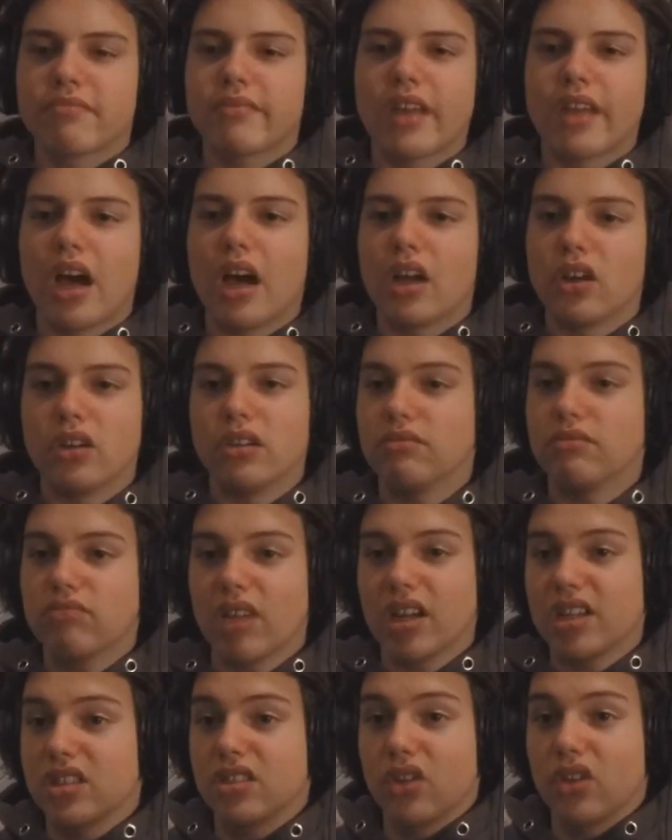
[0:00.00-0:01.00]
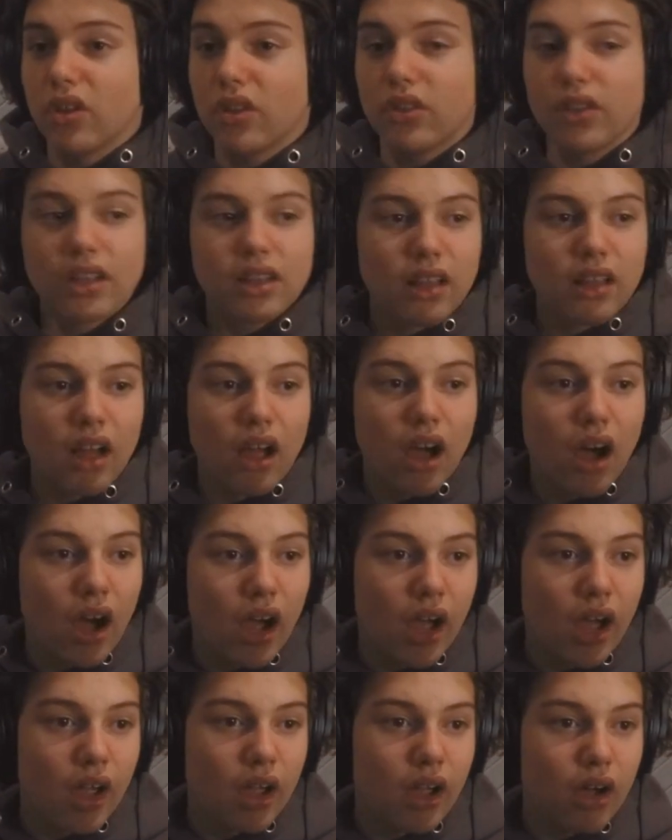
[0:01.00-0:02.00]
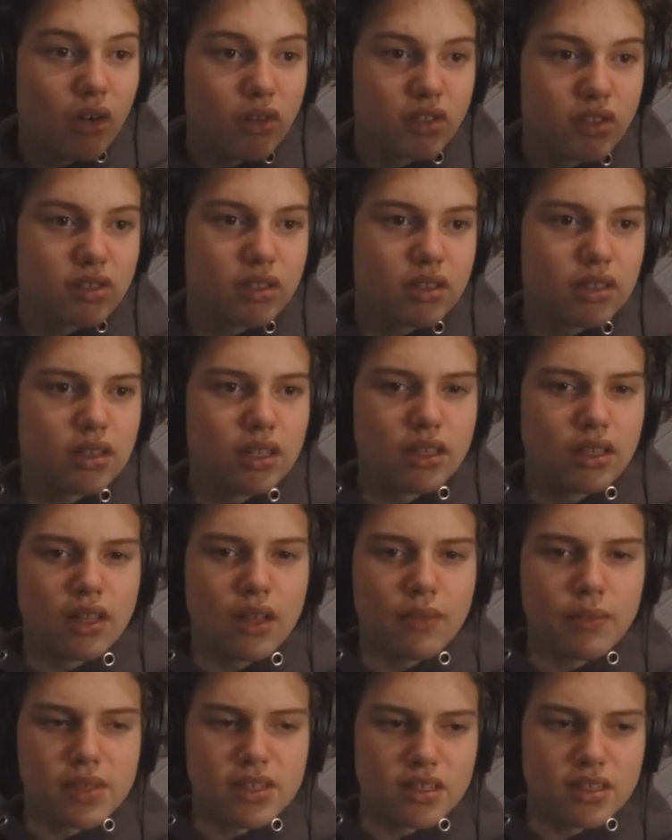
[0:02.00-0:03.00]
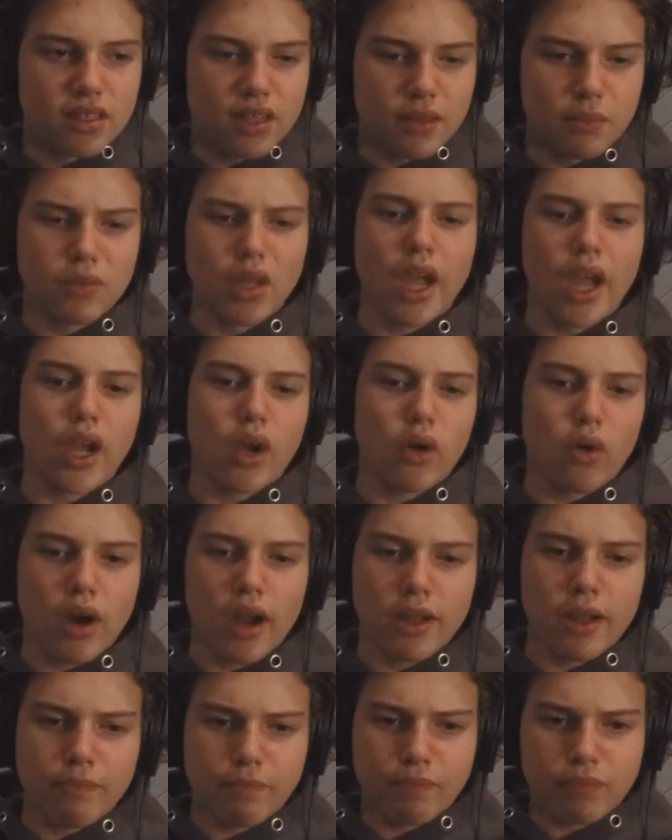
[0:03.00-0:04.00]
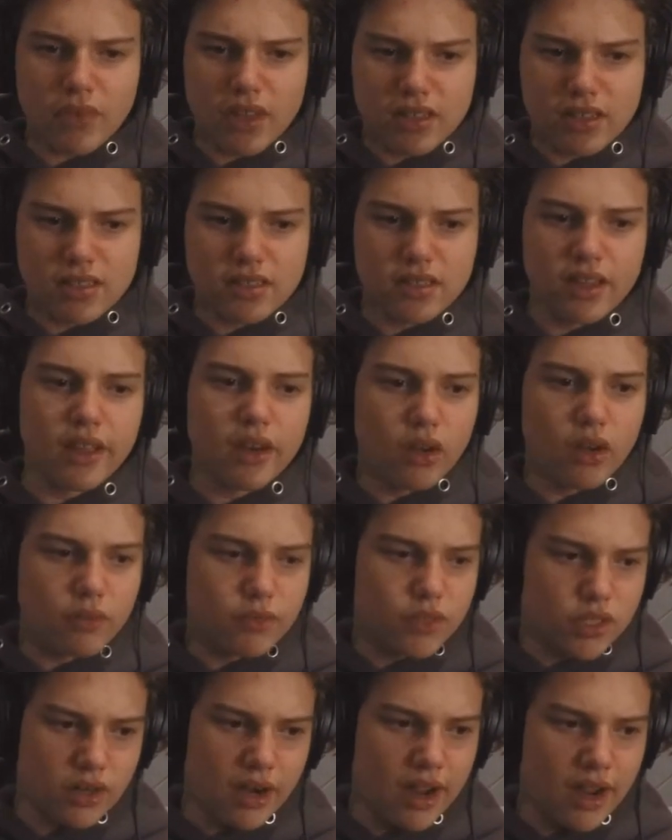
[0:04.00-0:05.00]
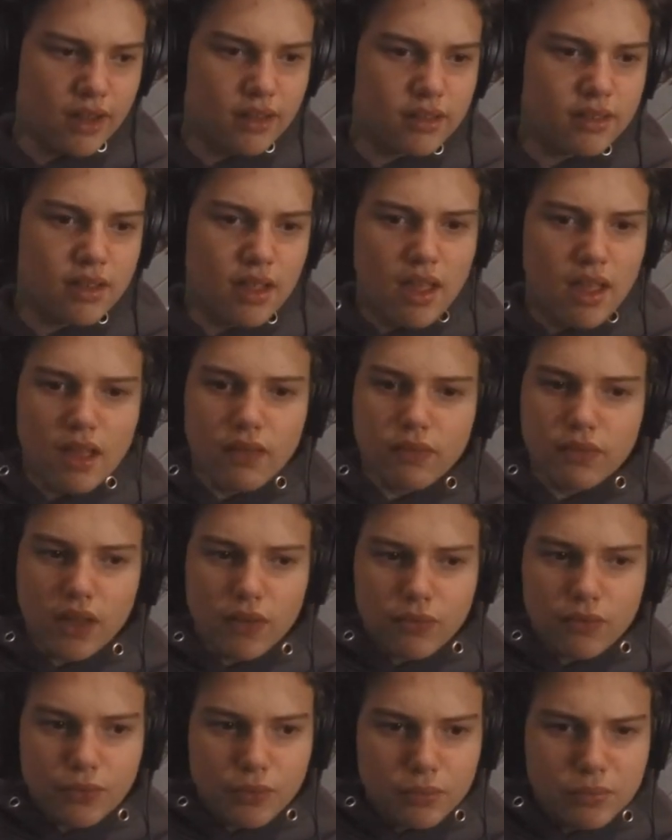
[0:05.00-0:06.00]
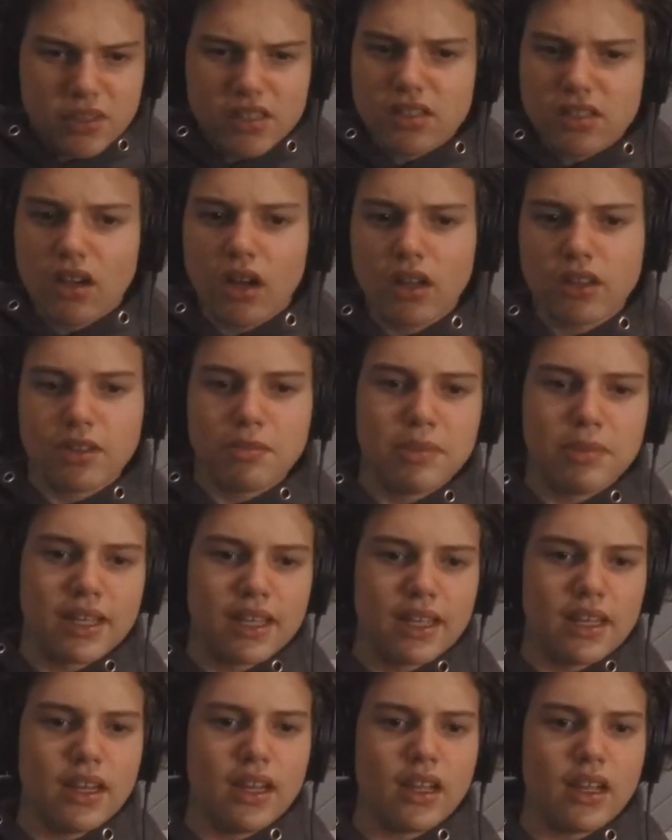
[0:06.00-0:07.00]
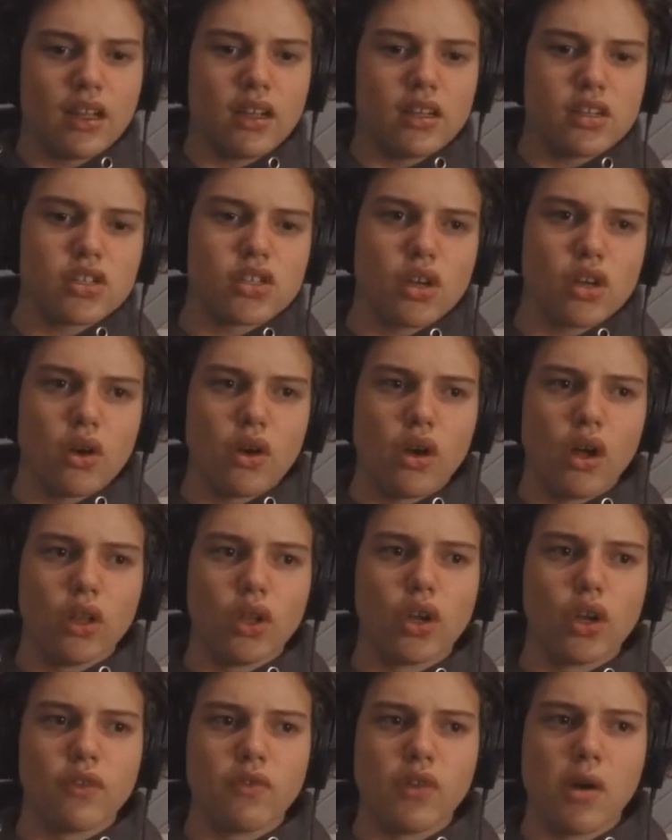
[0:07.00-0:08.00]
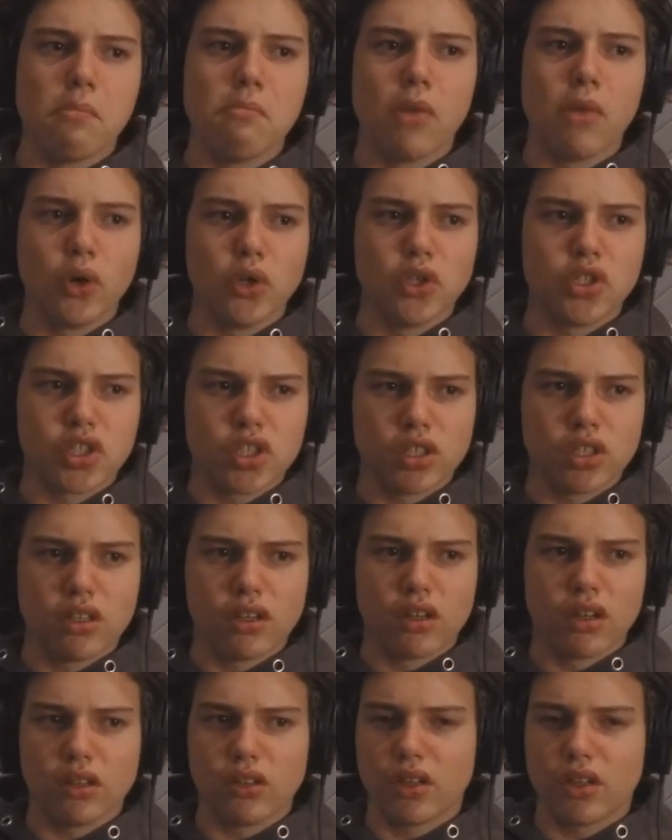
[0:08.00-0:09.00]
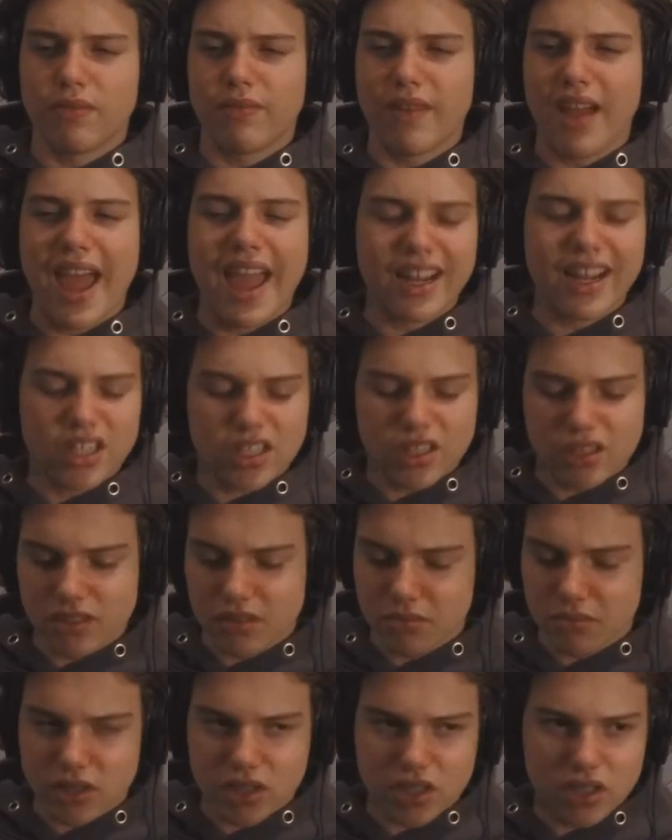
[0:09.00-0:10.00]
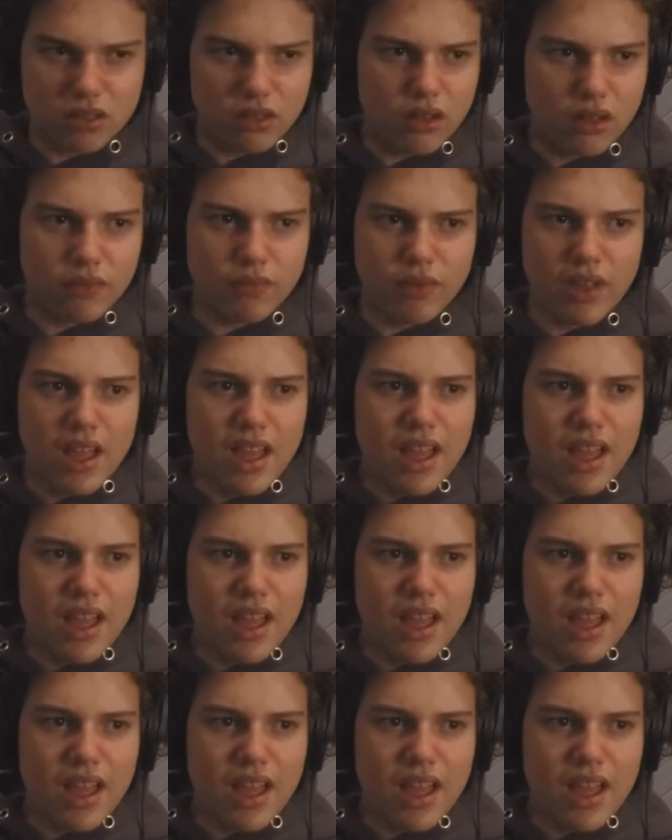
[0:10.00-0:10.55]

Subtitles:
I just don't think that. I honestly think that this is a great set of tracks that from start to beginning show a lot of emotion, a lot of anxious emotion, a lot of